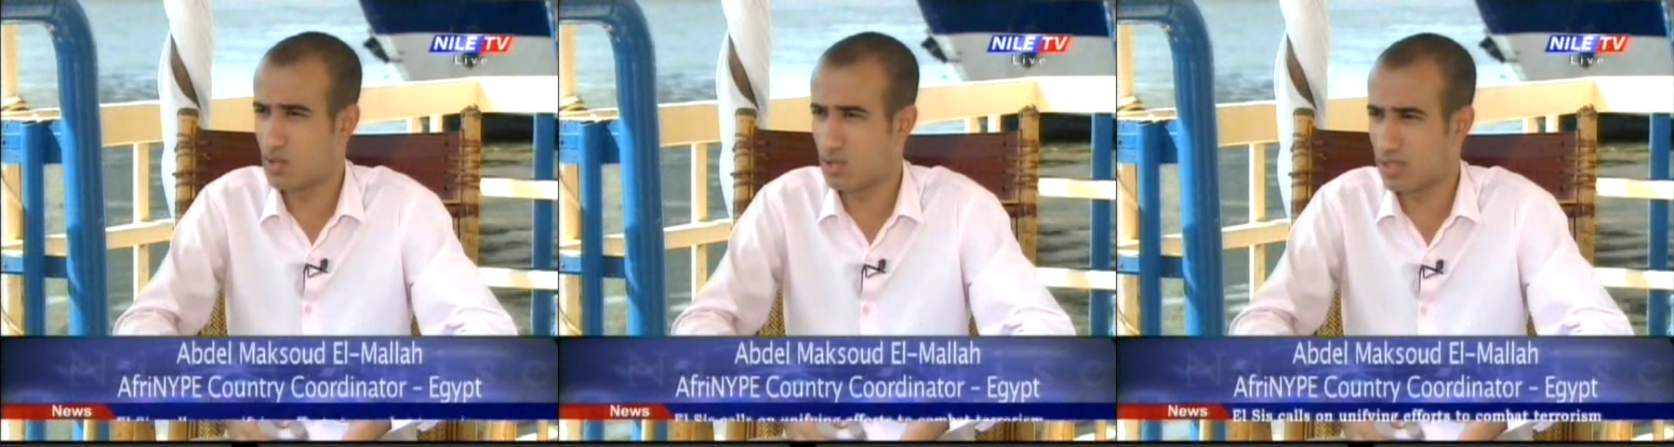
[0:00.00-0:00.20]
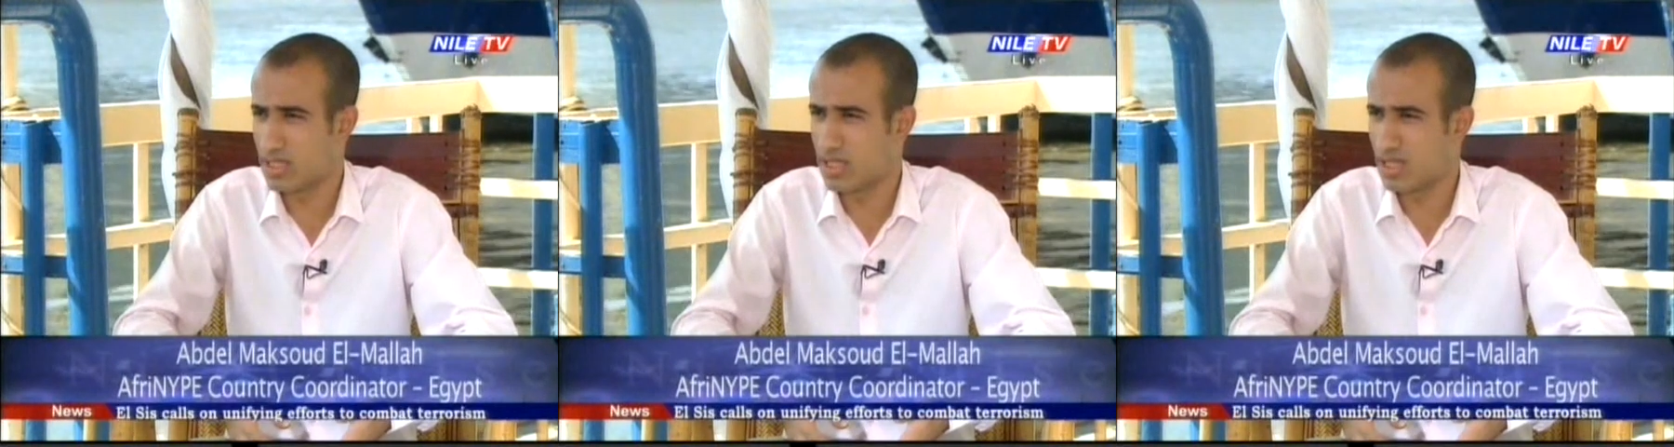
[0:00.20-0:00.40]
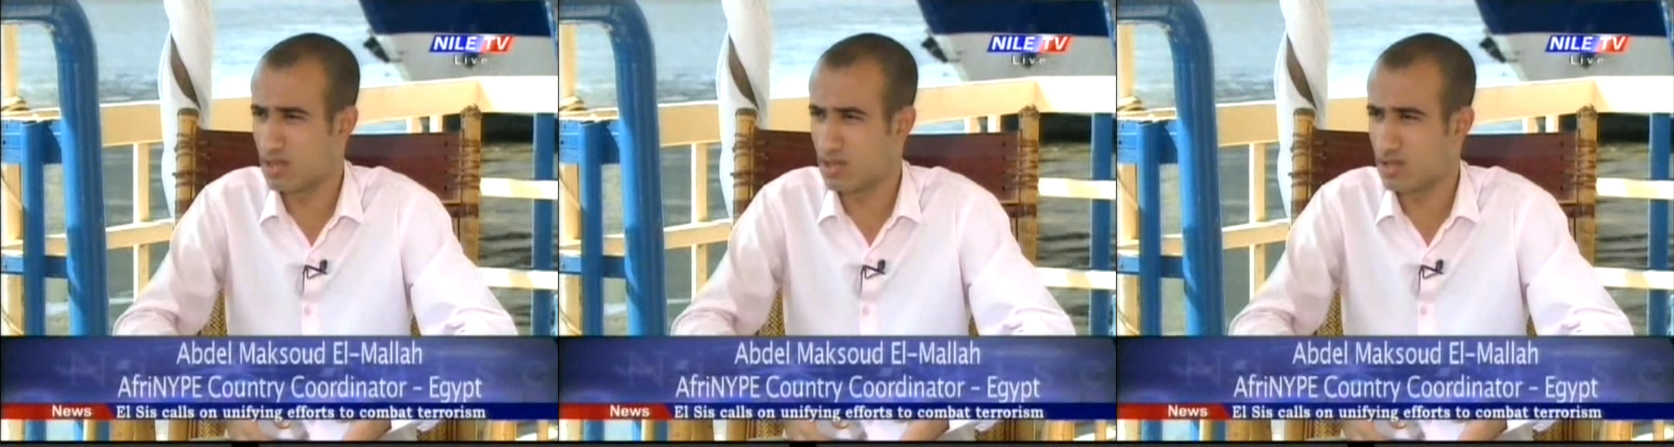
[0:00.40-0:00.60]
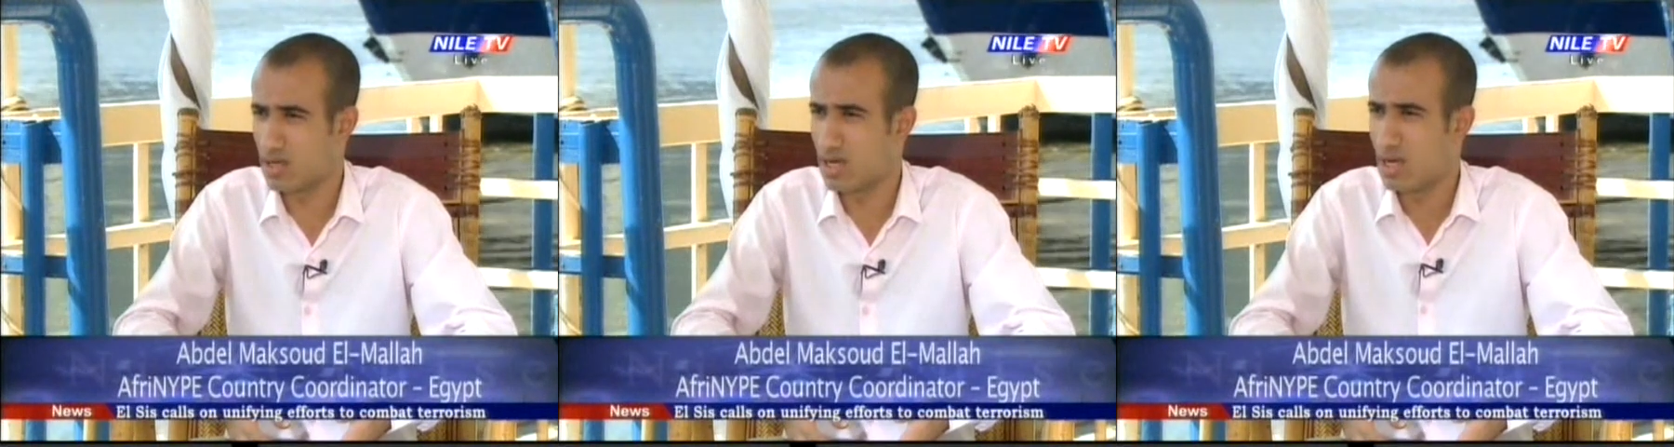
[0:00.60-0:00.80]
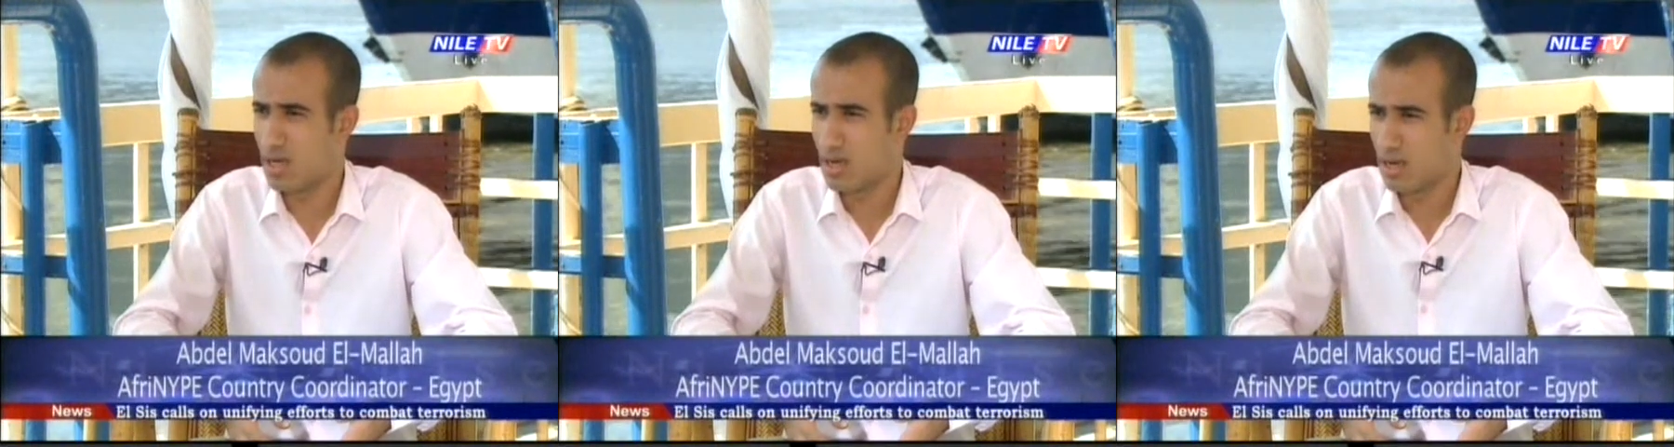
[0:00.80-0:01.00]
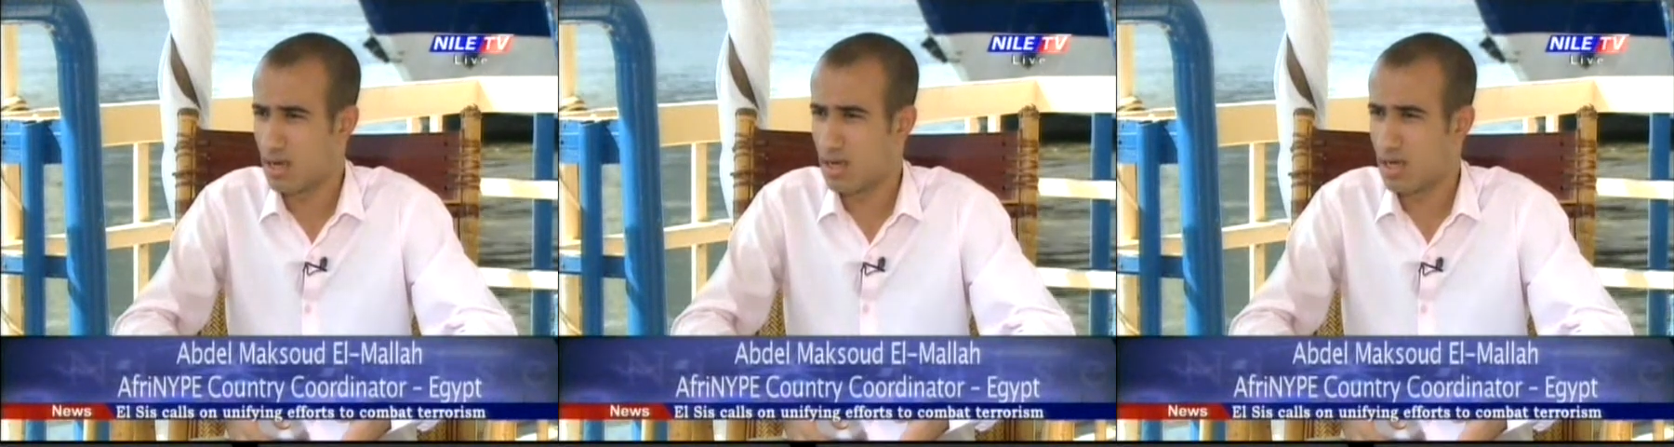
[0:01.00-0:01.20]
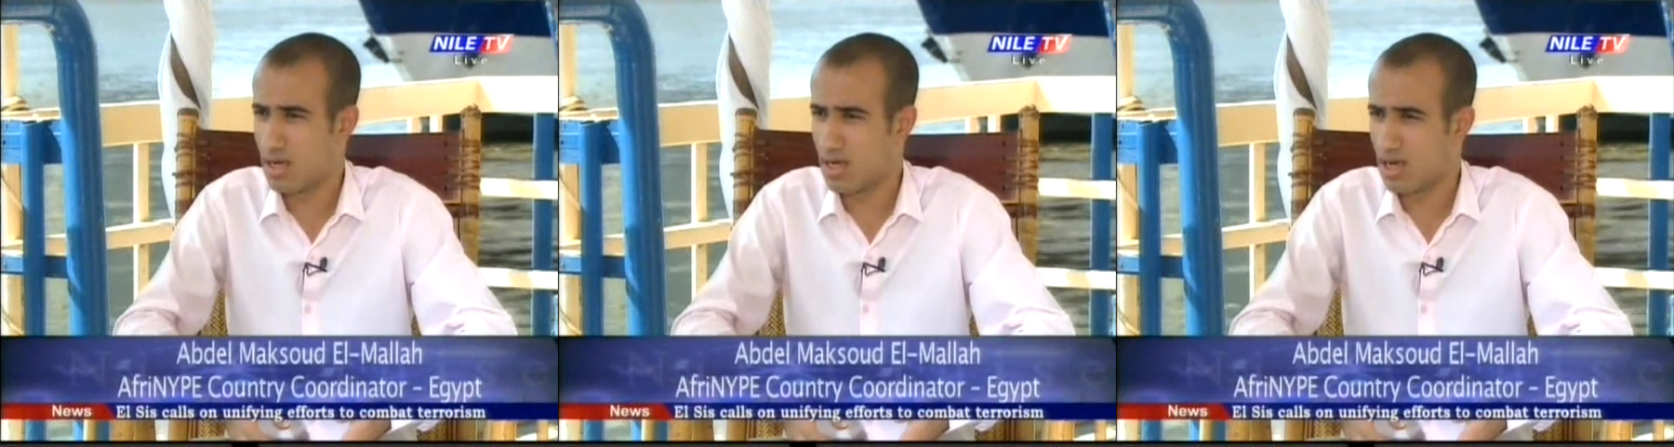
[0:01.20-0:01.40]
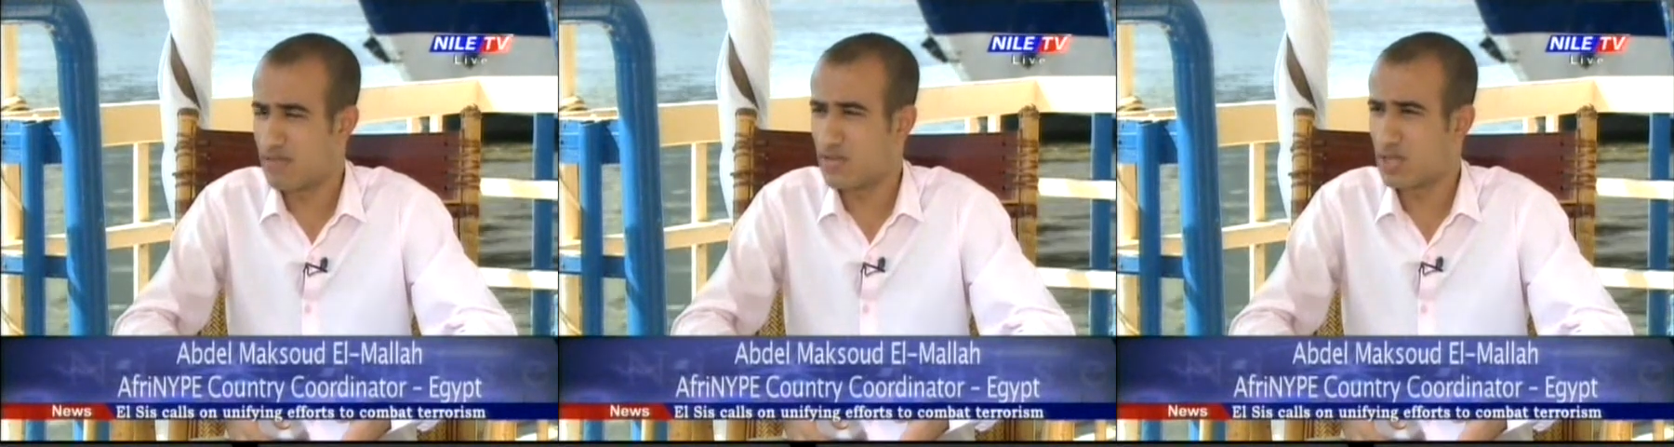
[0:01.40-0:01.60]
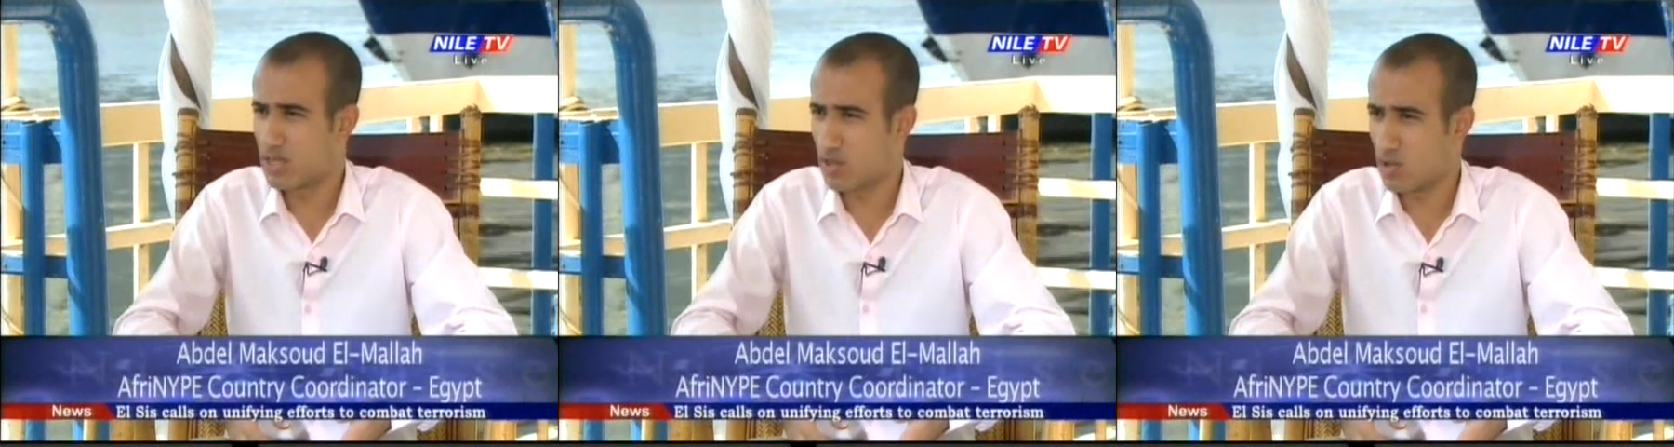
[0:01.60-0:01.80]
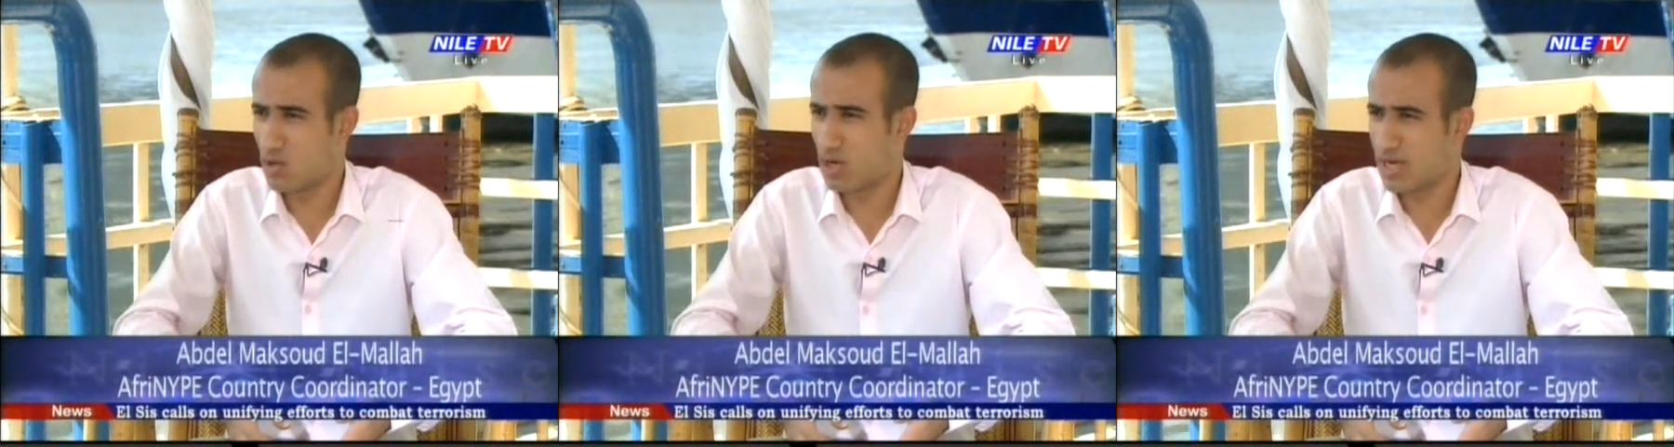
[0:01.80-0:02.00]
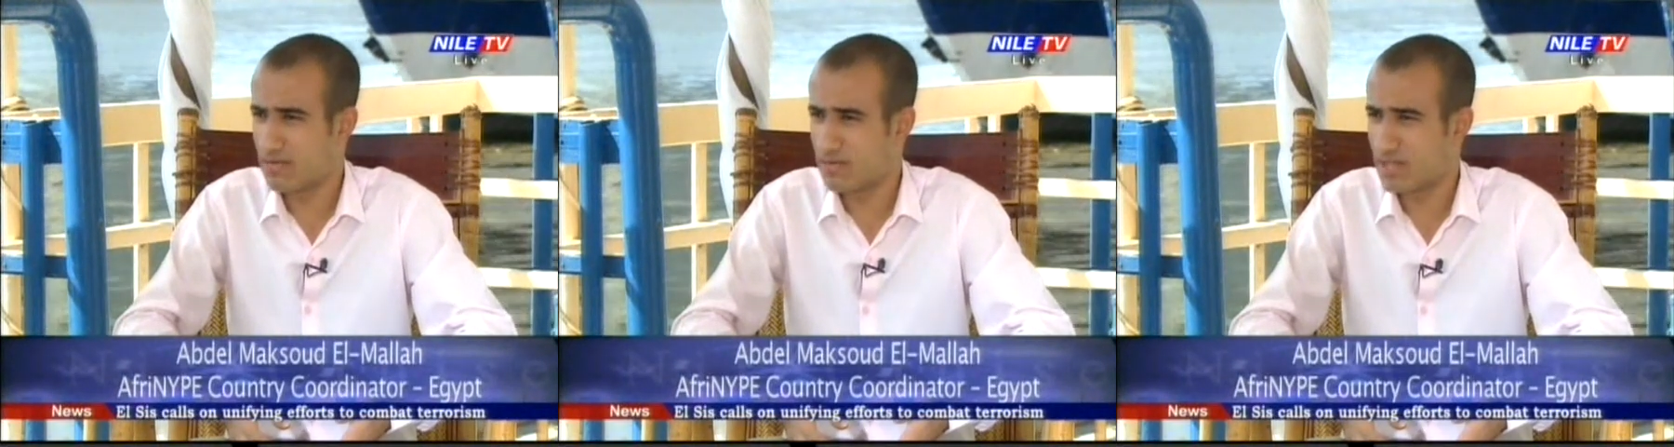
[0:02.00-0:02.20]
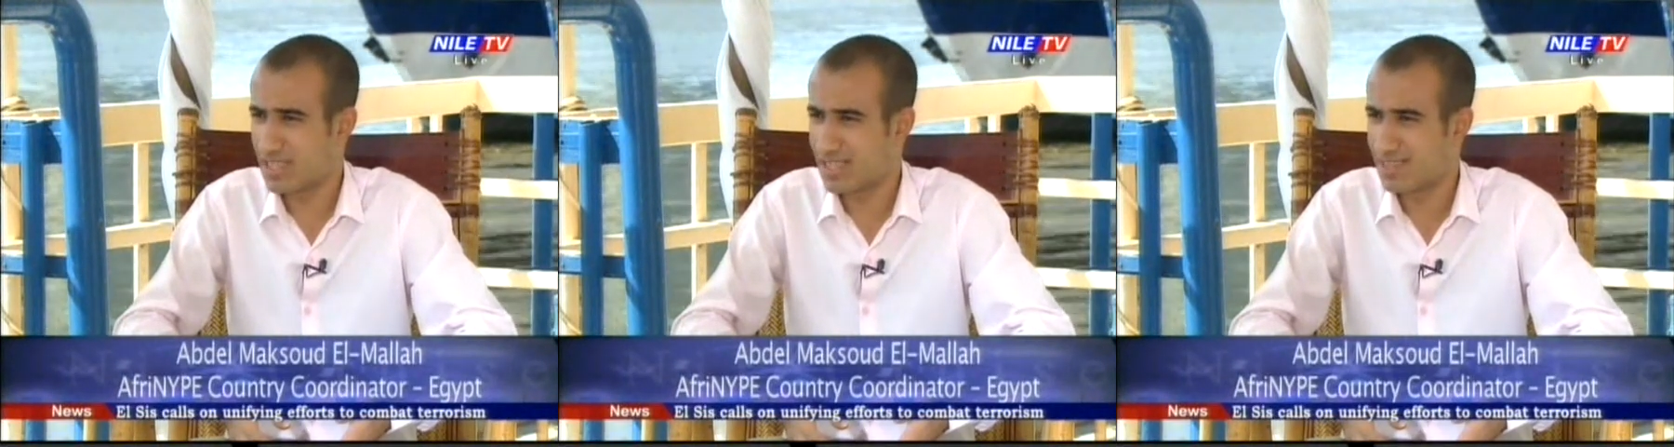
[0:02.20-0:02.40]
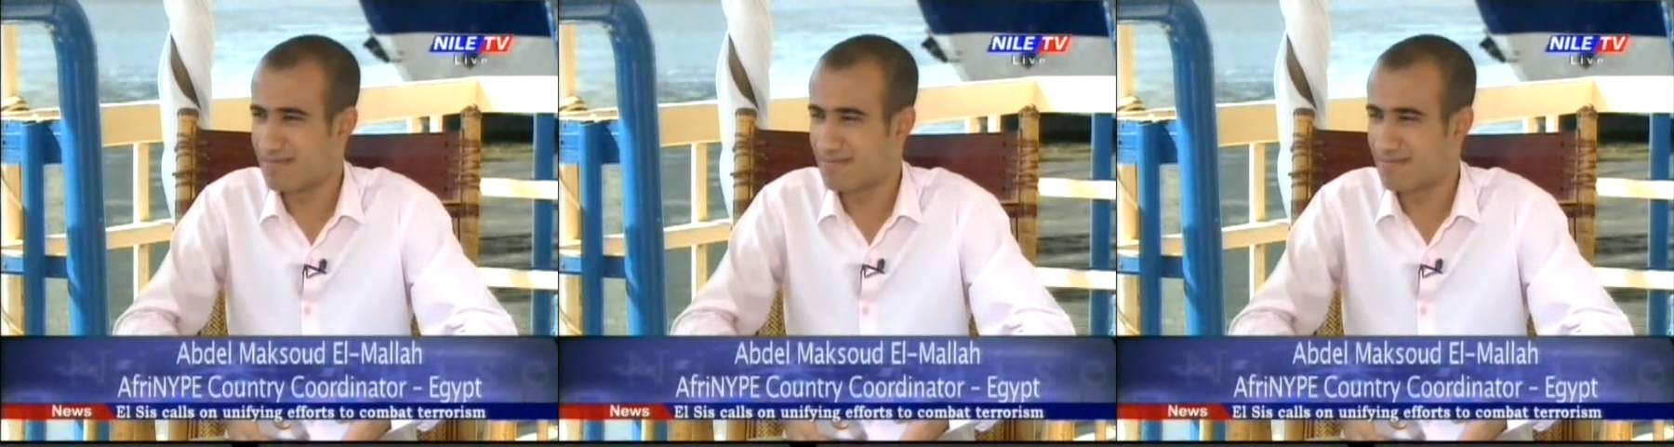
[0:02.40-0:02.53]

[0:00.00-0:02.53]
coordinators covering all Africa.